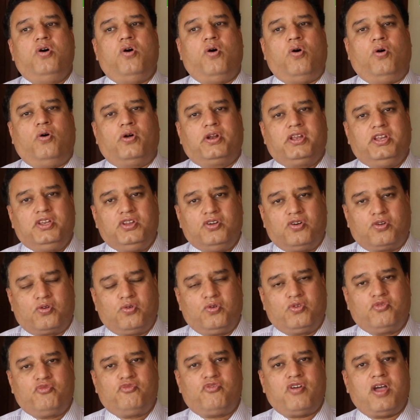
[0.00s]
or in your
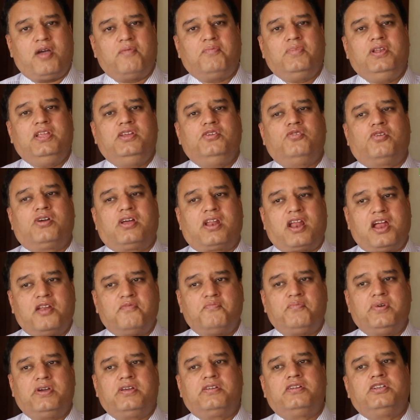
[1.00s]
own family, your
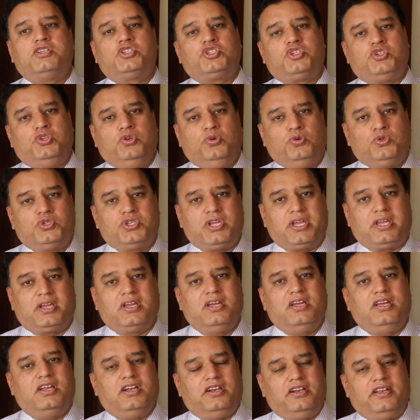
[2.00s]
grandparents
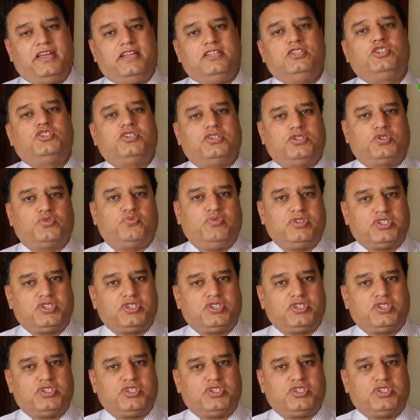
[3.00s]
using dentures,